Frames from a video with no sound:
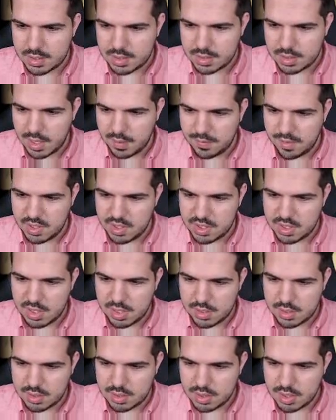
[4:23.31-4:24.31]

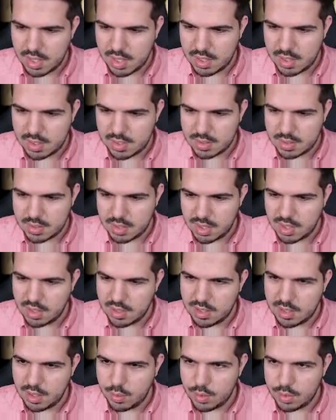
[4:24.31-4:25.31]
Scavengers, Giants, and
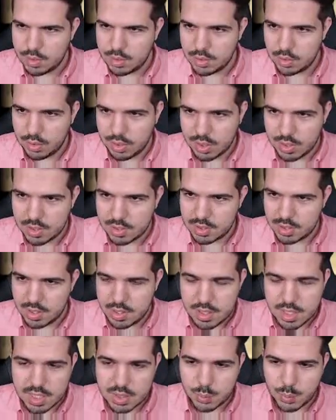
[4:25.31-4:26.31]
Ethereons, you can still
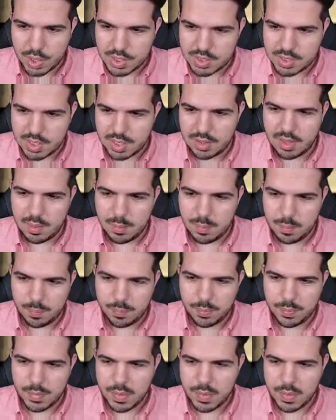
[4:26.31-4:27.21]
just reset them.